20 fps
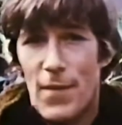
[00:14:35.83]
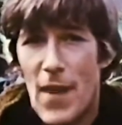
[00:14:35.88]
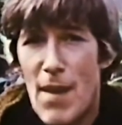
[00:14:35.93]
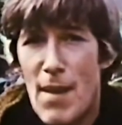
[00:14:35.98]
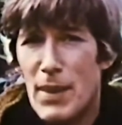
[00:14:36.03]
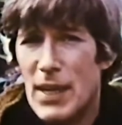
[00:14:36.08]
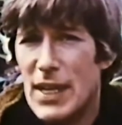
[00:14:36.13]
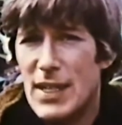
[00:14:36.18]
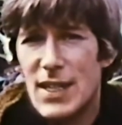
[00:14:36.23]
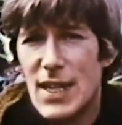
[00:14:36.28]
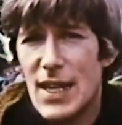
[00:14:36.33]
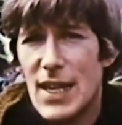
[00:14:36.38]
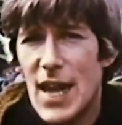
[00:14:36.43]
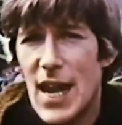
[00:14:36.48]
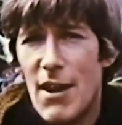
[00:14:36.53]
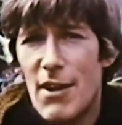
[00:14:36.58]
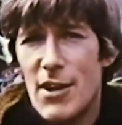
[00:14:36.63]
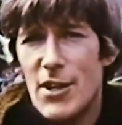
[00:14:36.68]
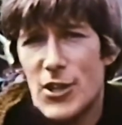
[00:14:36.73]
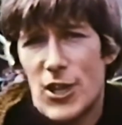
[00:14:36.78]
Families
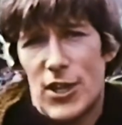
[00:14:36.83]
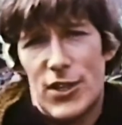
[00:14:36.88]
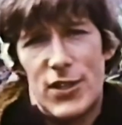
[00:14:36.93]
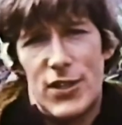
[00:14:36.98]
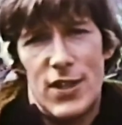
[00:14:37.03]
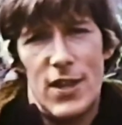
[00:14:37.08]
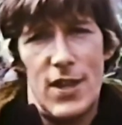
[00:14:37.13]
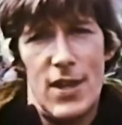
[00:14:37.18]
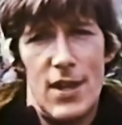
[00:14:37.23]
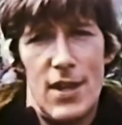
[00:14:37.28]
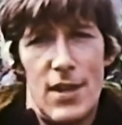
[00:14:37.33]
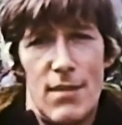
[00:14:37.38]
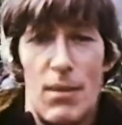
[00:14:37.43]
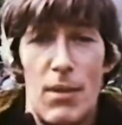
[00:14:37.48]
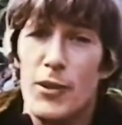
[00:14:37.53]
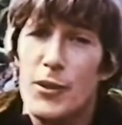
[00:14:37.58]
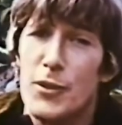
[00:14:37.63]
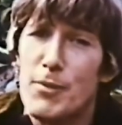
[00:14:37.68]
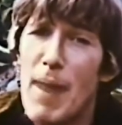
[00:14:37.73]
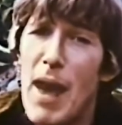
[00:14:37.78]
encourage it.
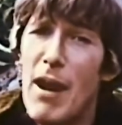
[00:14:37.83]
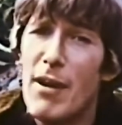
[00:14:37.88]
Most